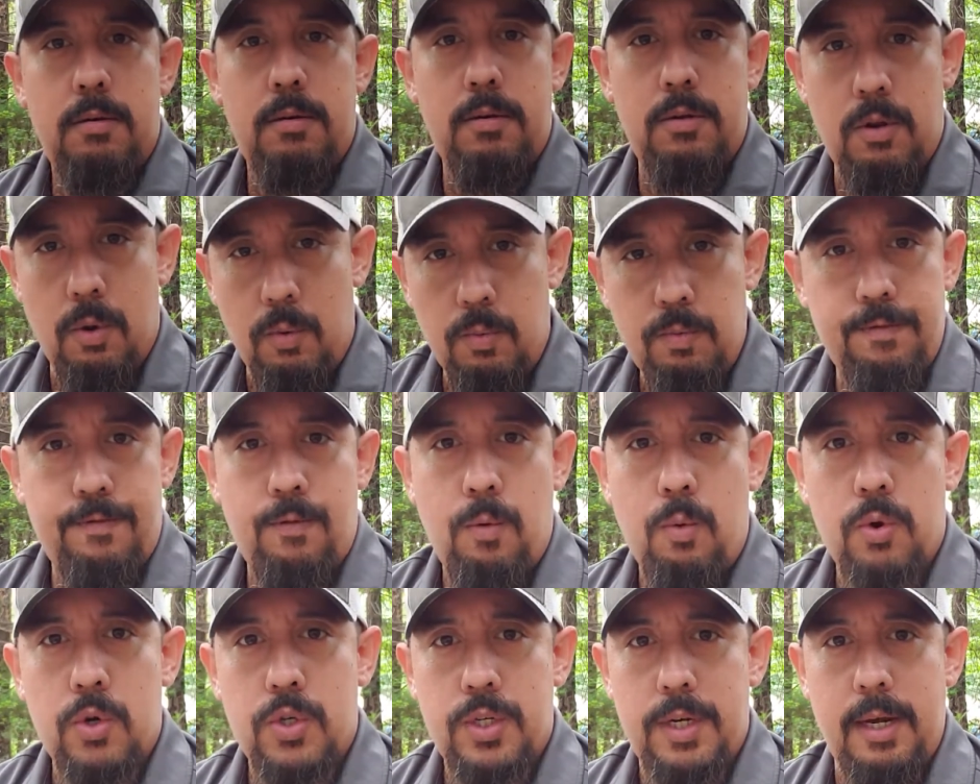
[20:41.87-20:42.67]
don't
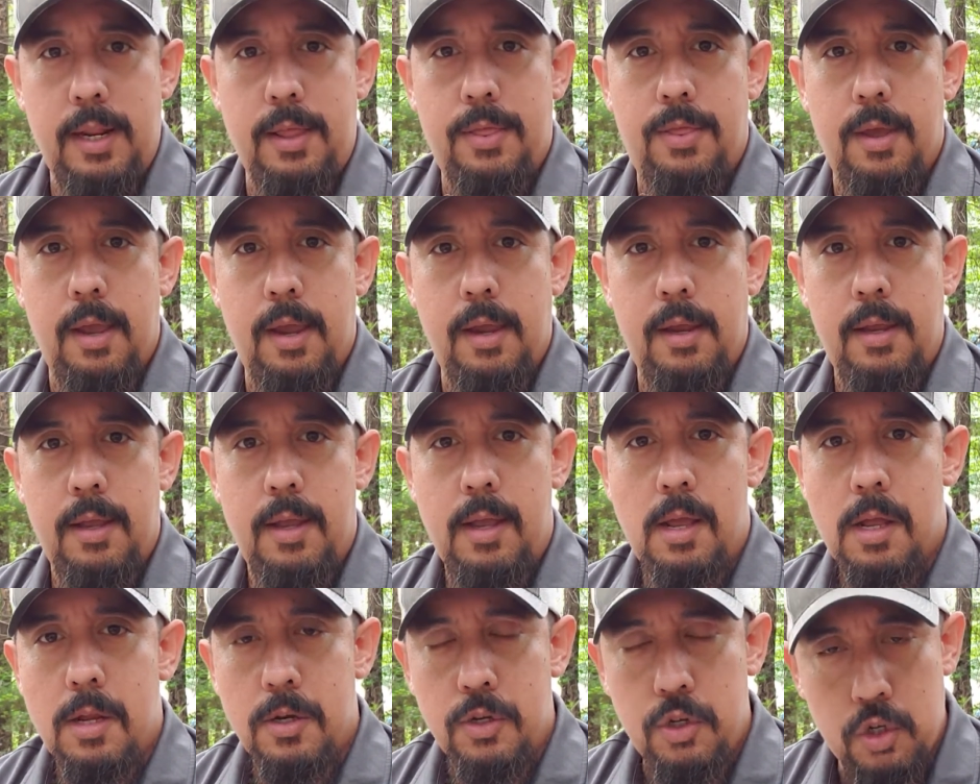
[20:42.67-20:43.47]
force anything.
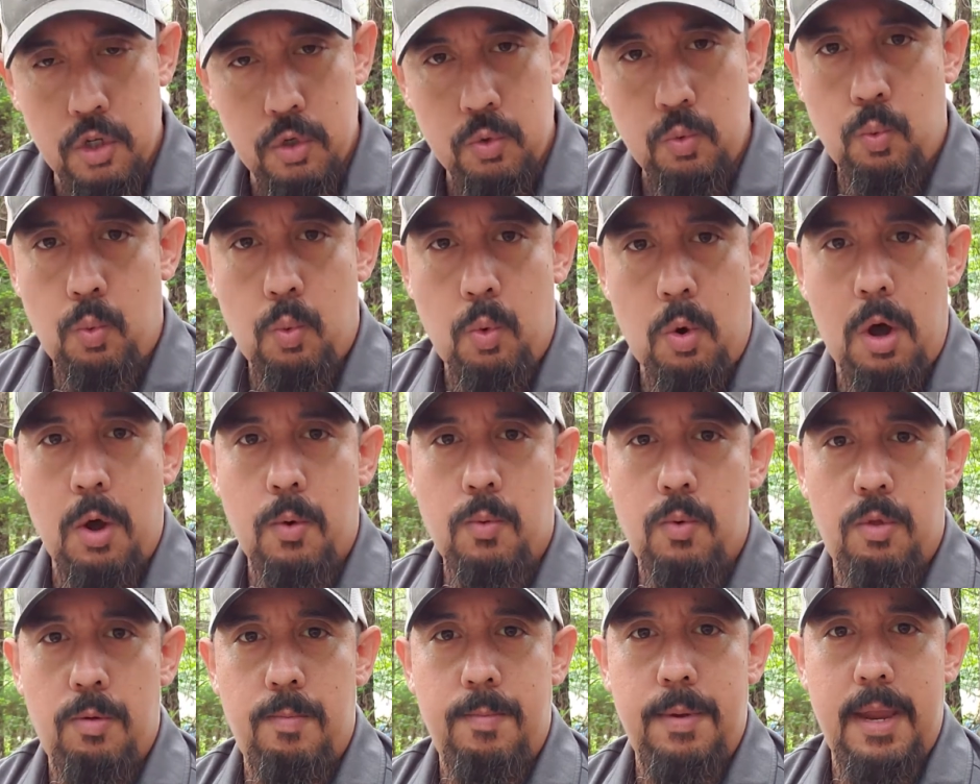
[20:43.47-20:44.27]
Just walk
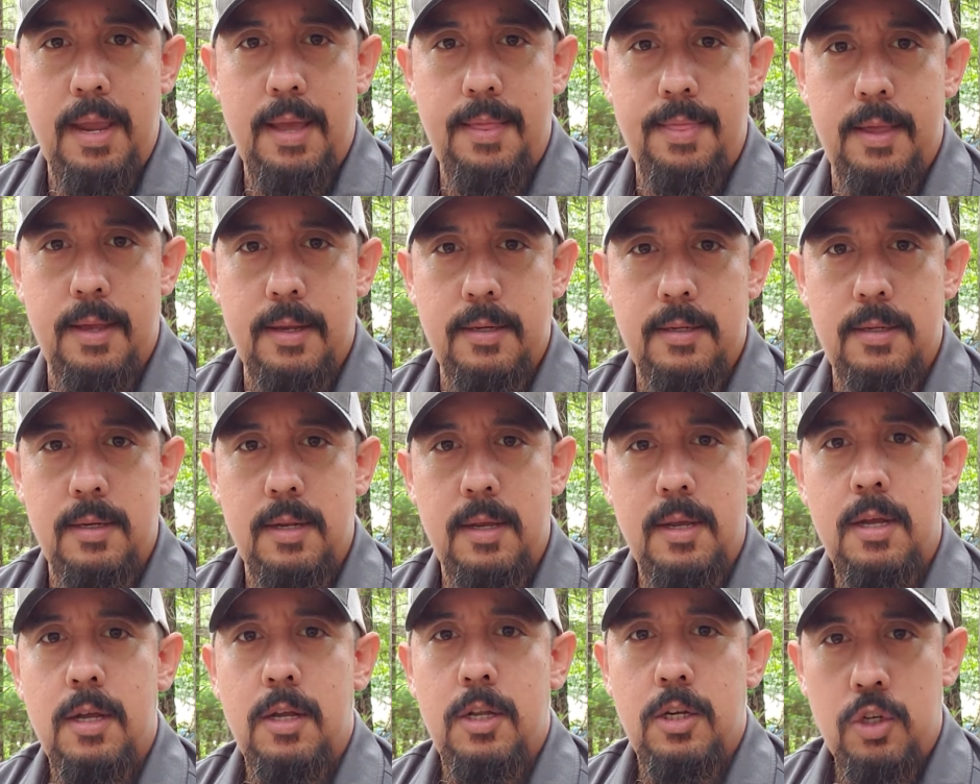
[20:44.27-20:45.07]
with me in this.
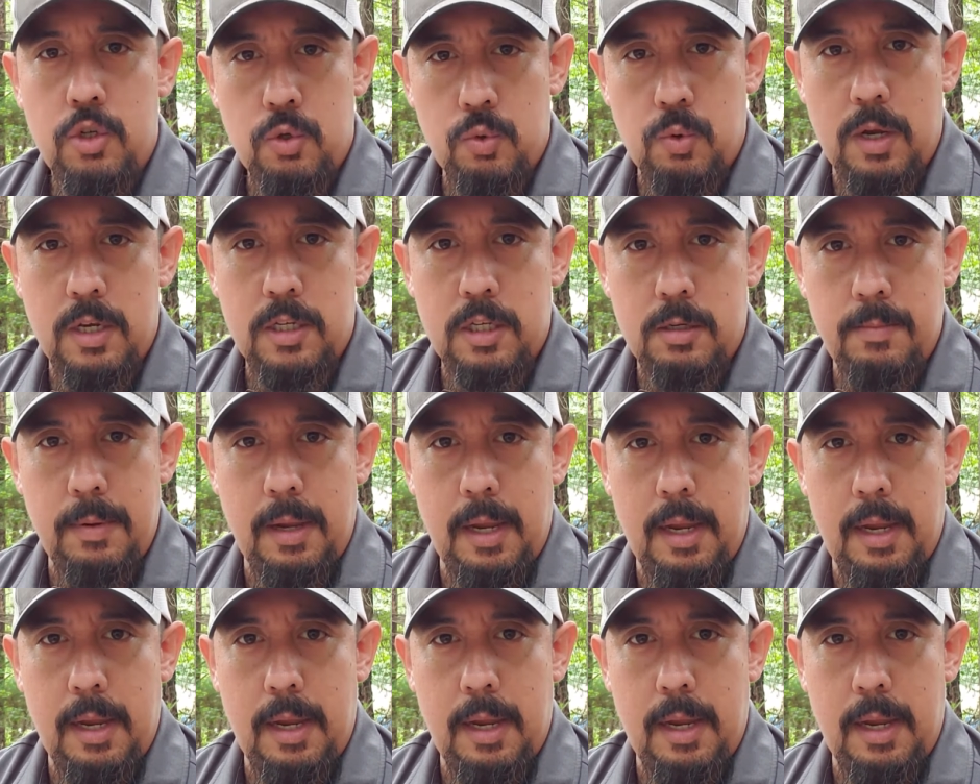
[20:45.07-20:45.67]
Trust me.